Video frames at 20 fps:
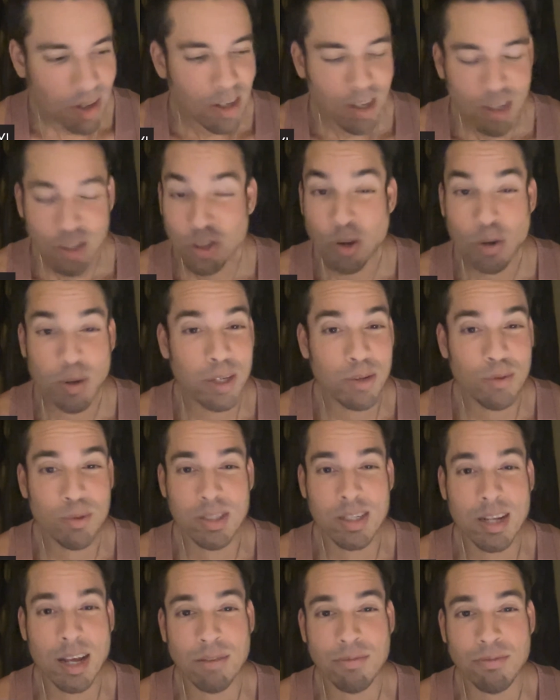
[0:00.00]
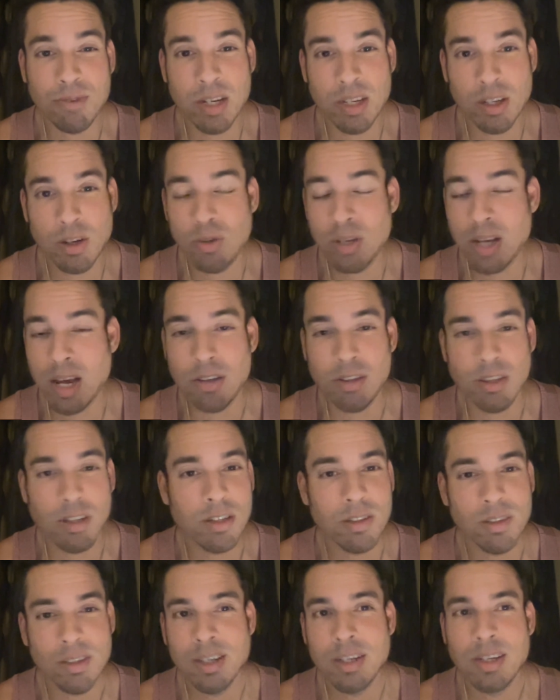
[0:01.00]
So he was not afraid to go down
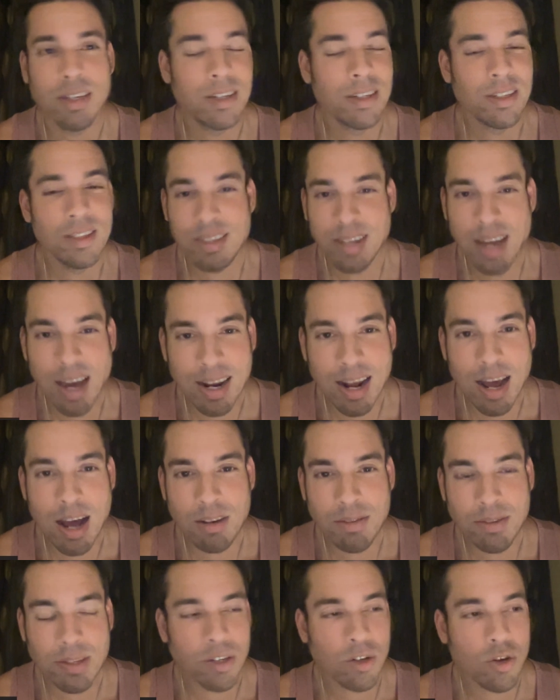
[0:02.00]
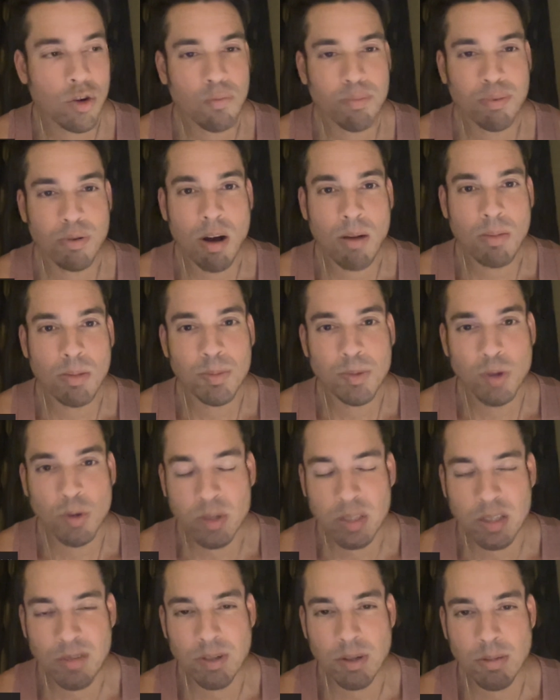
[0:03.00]
there, got out of it, no problem. There
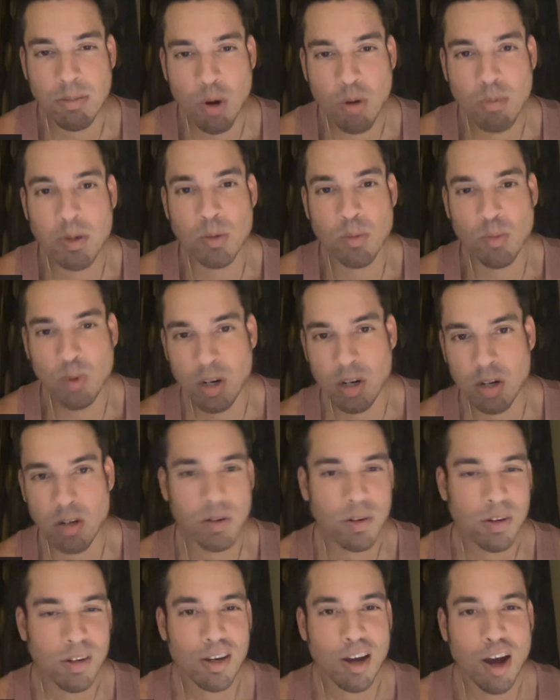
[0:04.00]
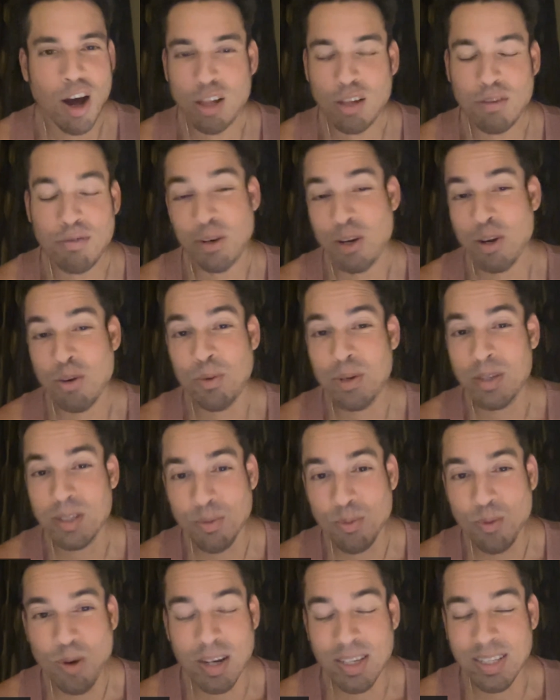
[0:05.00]
was even a moment where Oliveira
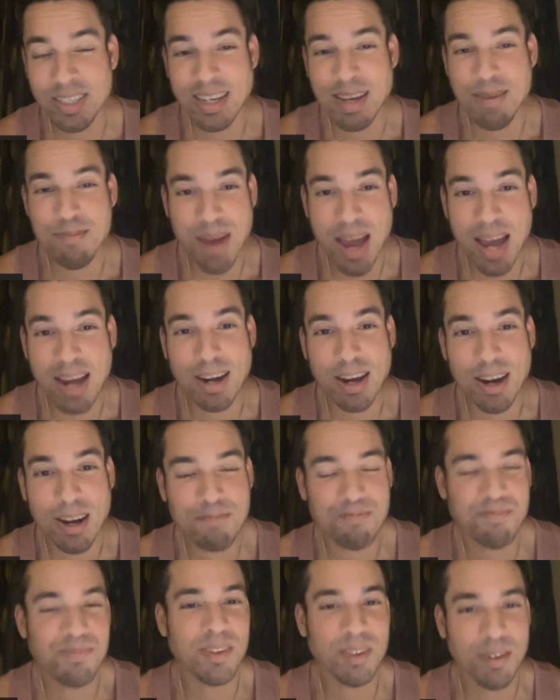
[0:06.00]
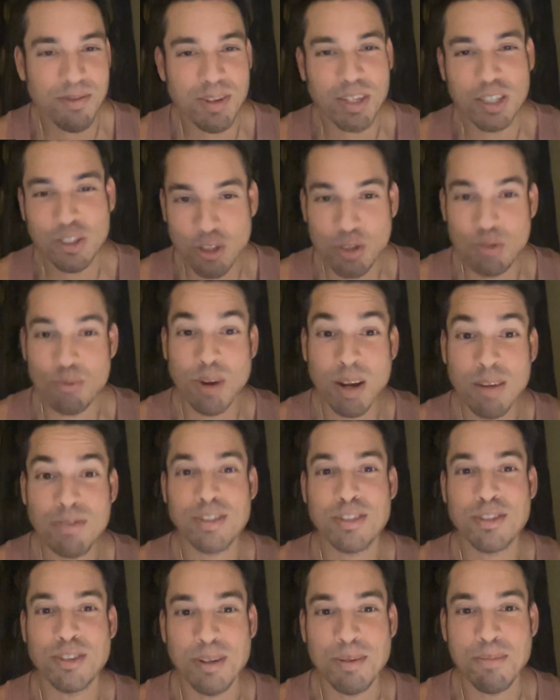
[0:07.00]
wasn't wanting to get back up, and eventually the ref
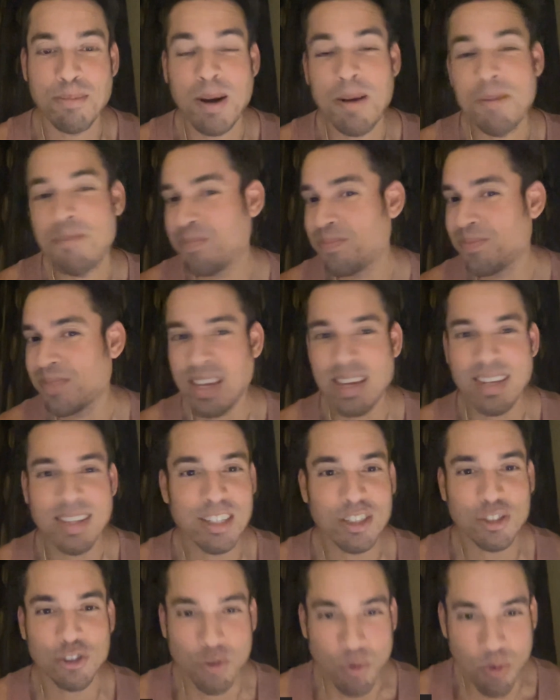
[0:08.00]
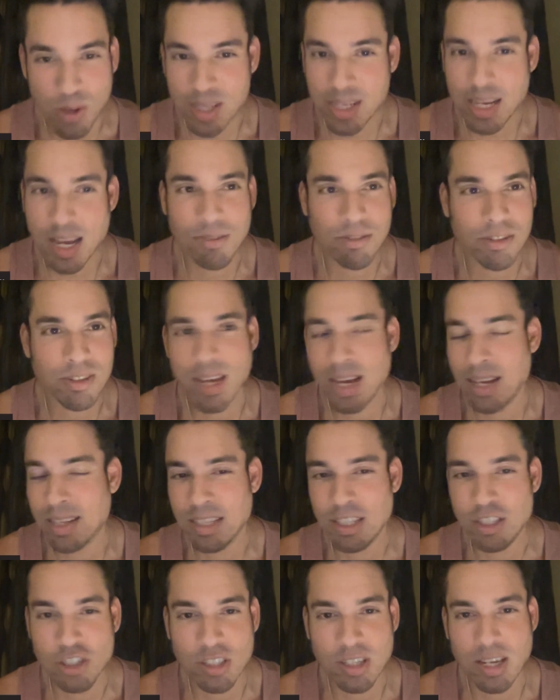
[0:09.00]
stood him up. And then shortly after that,
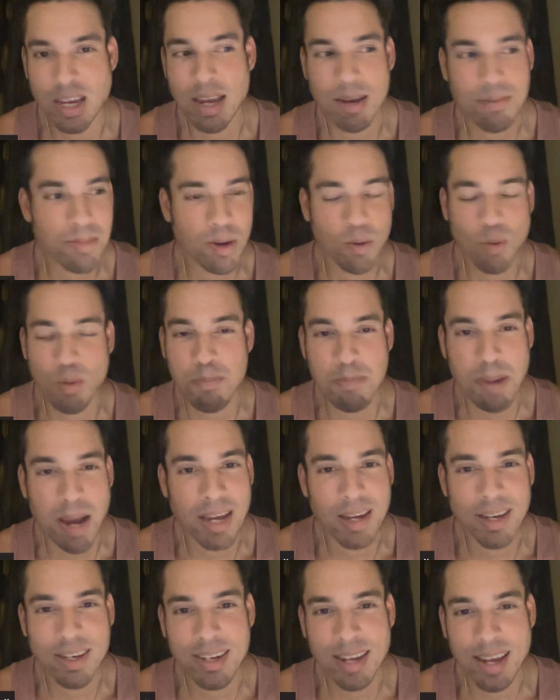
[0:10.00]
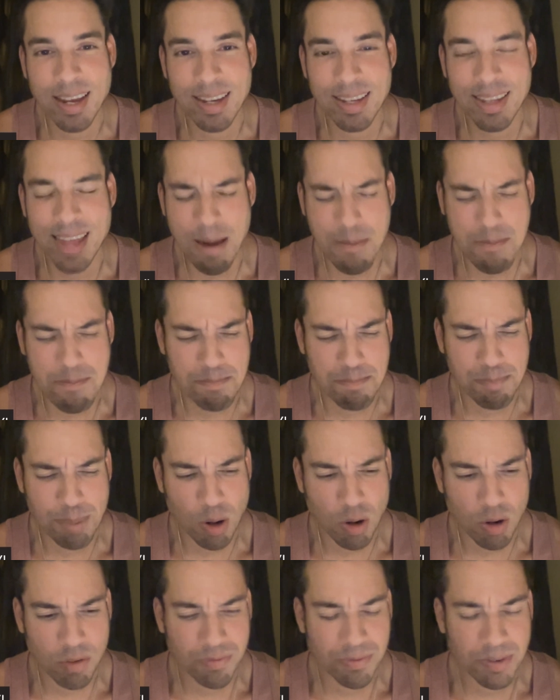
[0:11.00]
they just came, they were banging, and that
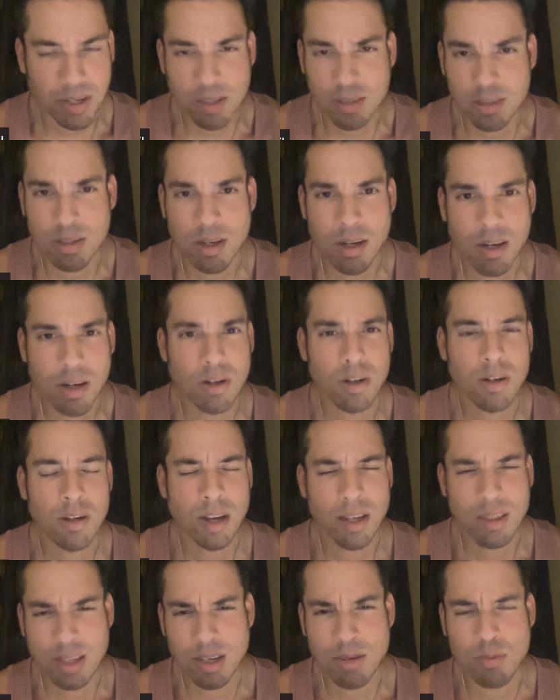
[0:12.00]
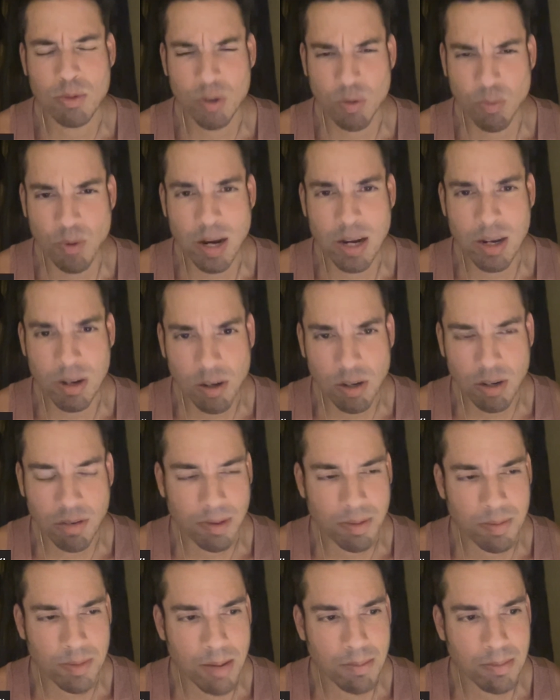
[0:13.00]
perfect, I think it was a right hook, if
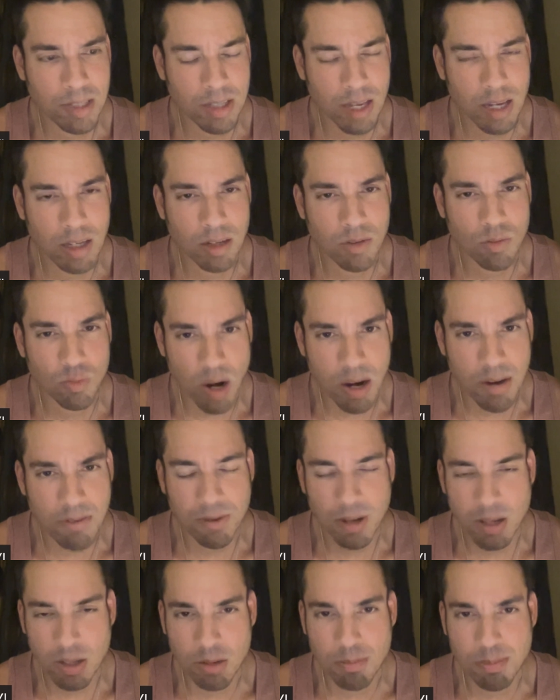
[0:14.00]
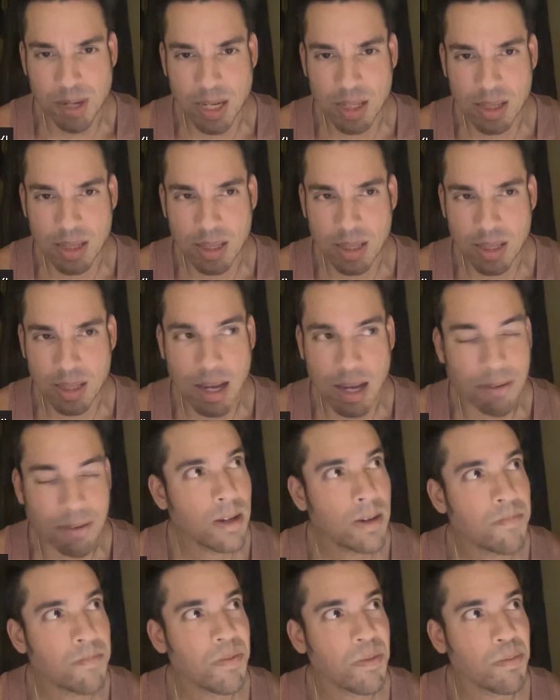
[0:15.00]
I'm not mistaken, right followed up by a left,
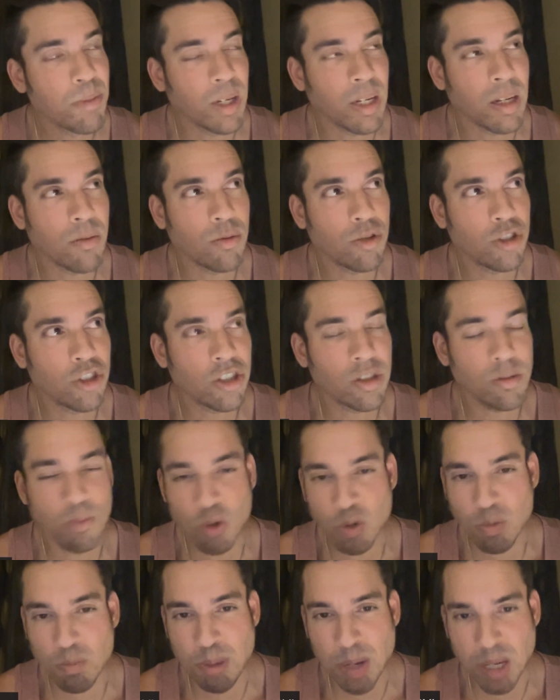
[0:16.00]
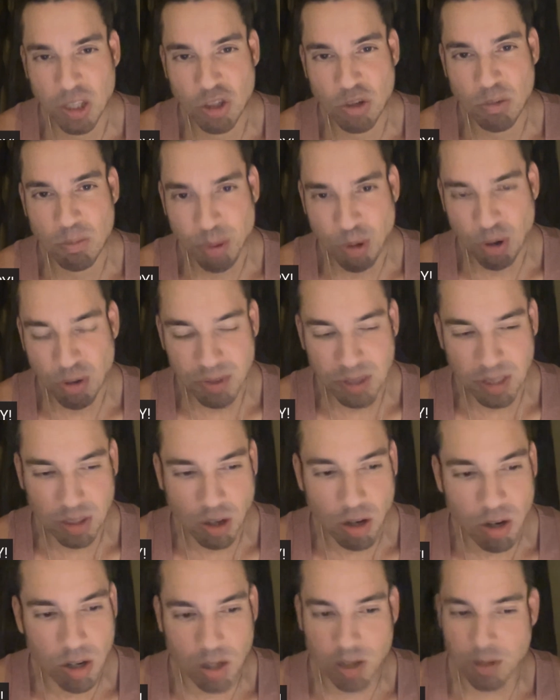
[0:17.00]
but it was just the most picture perfect
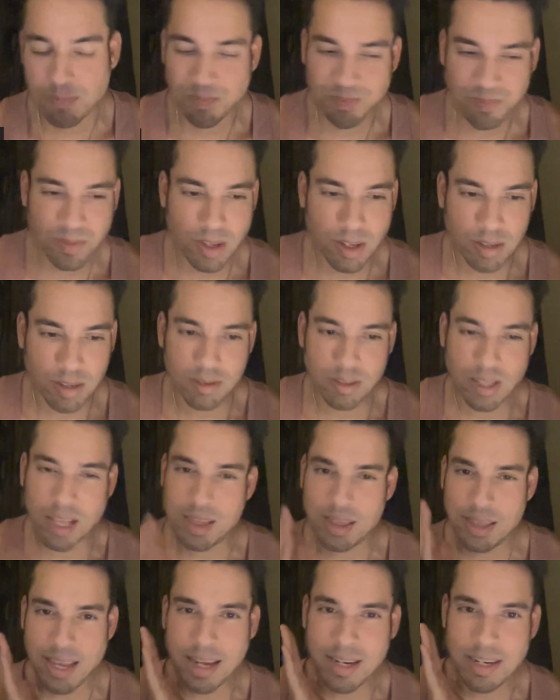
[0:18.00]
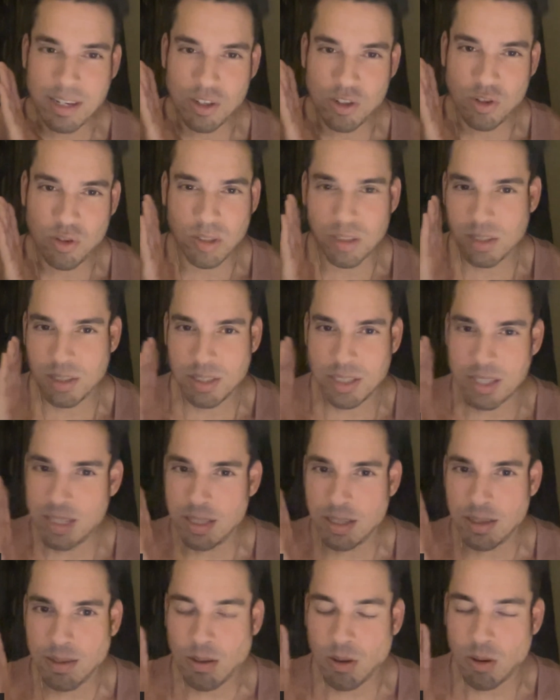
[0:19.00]
hook that landed, and you can see
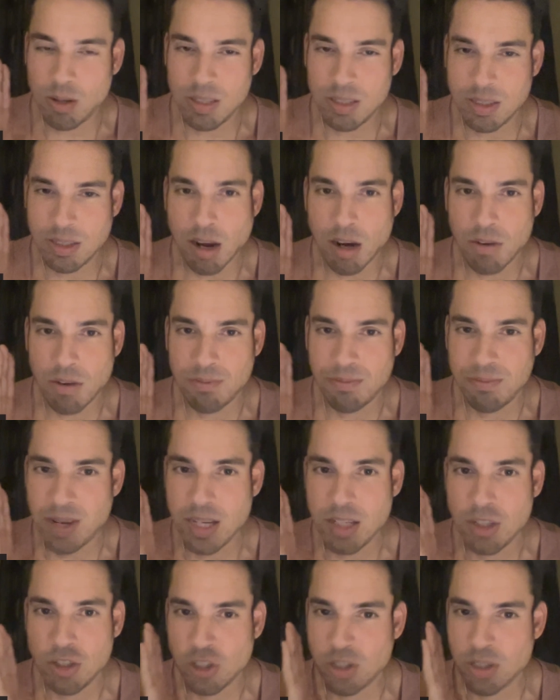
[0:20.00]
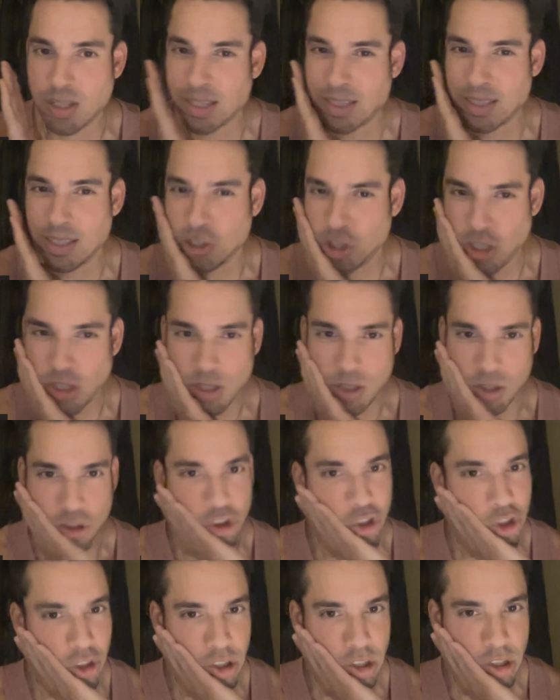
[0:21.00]
the entire face, just like the chin
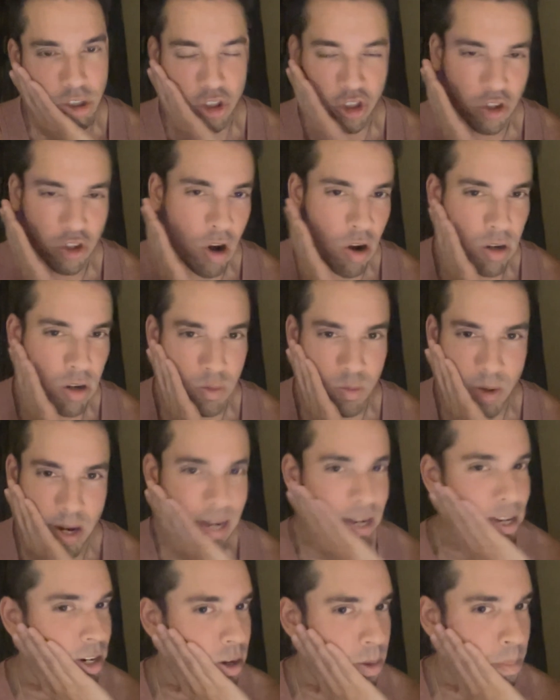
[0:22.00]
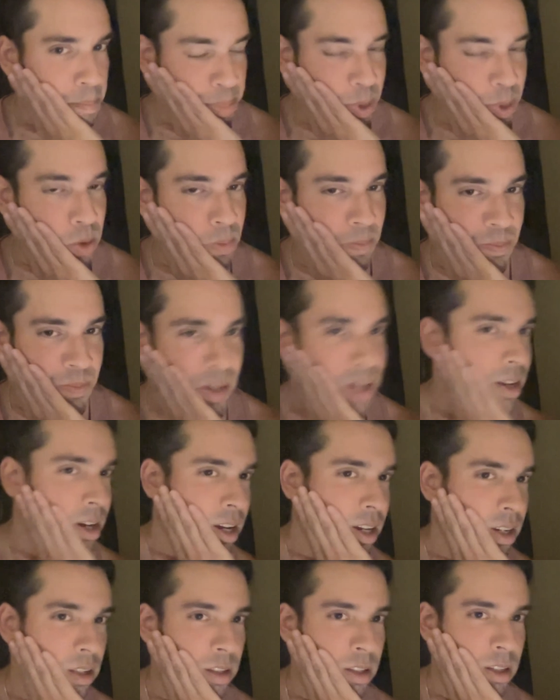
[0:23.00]
just caught it right here, boom,
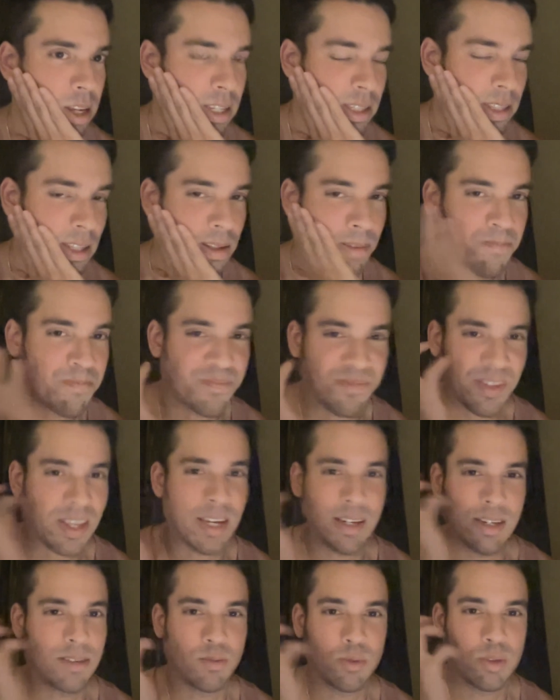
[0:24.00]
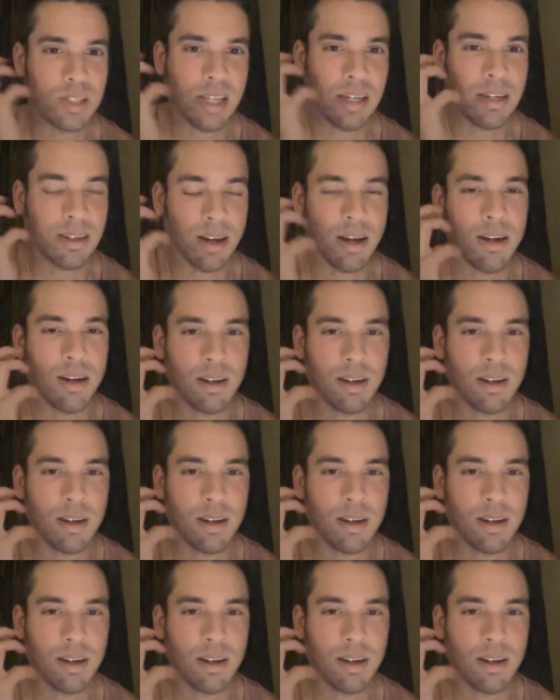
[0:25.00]
and it was like